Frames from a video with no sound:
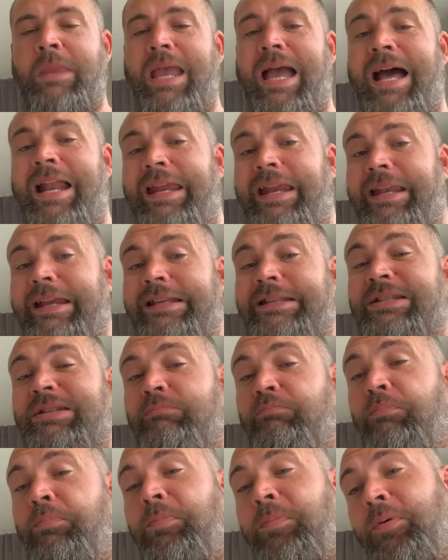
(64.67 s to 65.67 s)
And it is
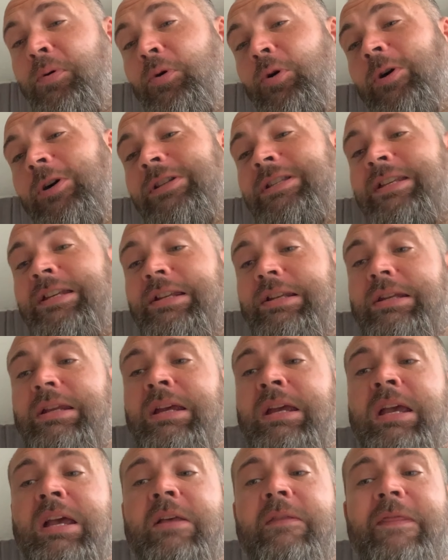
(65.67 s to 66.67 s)
important
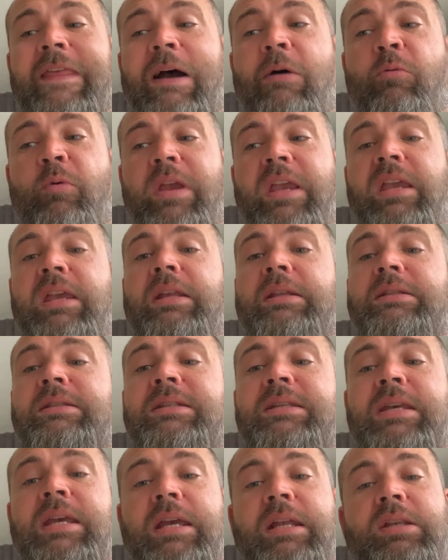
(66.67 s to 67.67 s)
that we
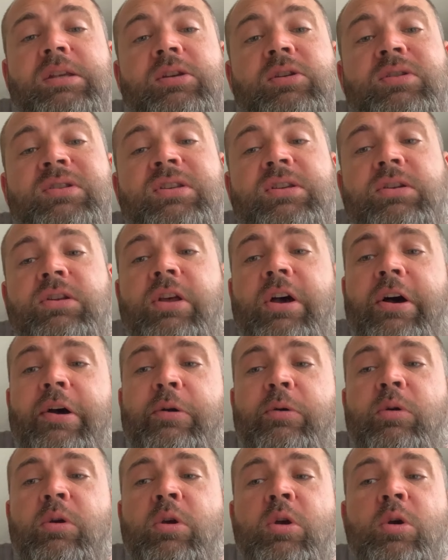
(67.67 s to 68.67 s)
continue to
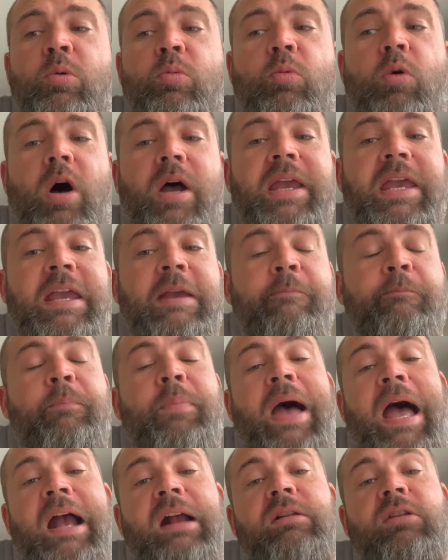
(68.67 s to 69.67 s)
know what
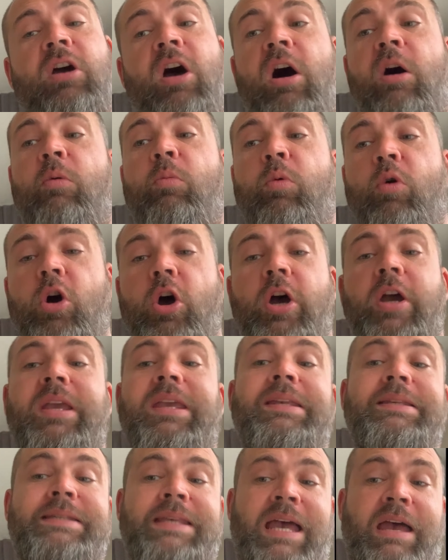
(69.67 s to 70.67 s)
impact our work
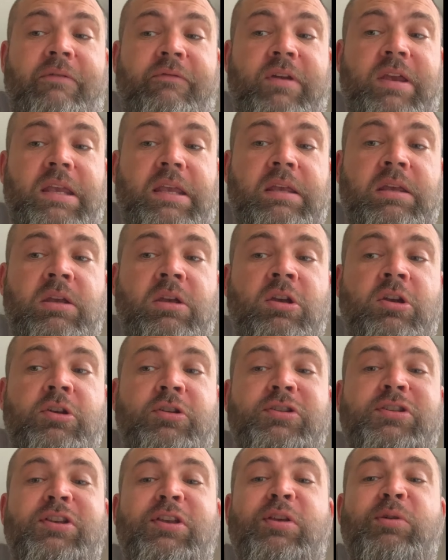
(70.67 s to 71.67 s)
is having
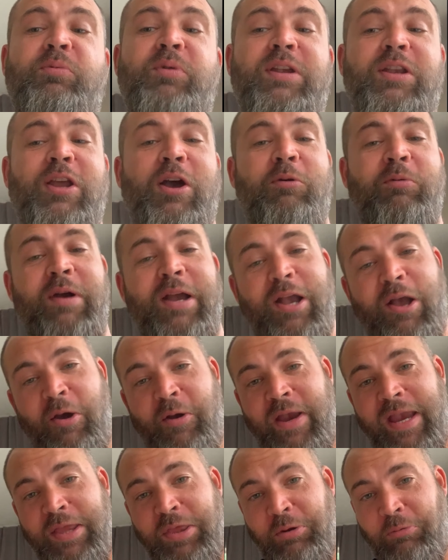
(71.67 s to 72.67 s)
so that we know we're
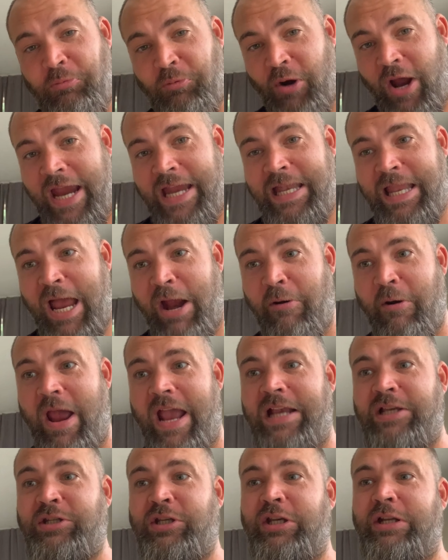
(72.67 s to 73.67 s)
going in the right
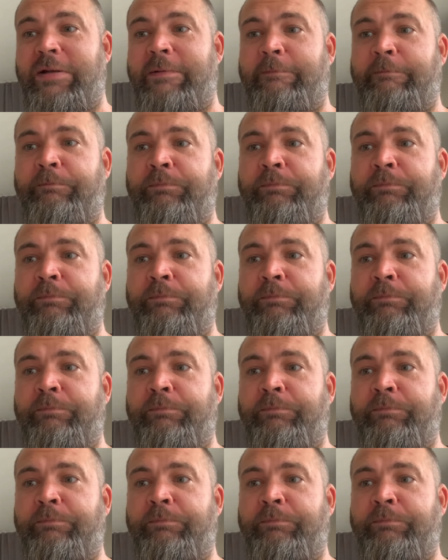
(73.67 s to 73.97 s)
direction.